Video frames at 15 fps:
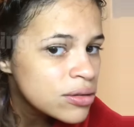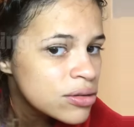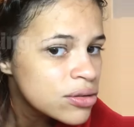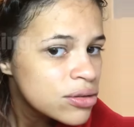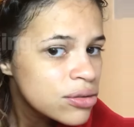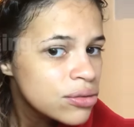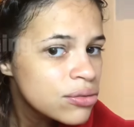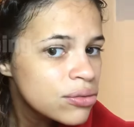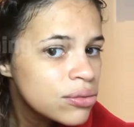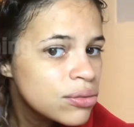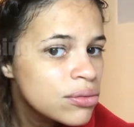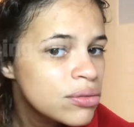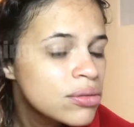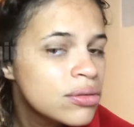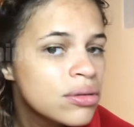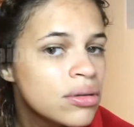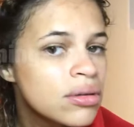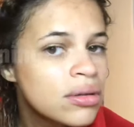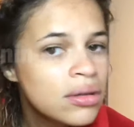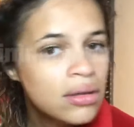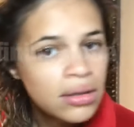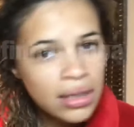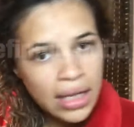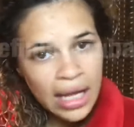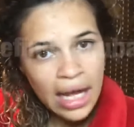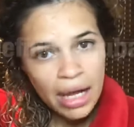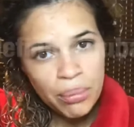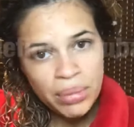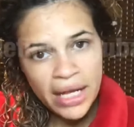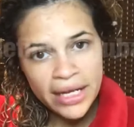to
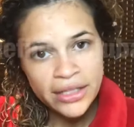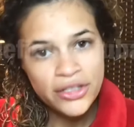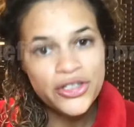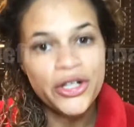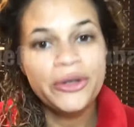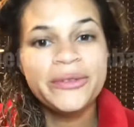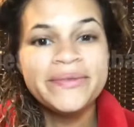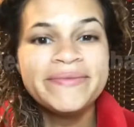apply the gel.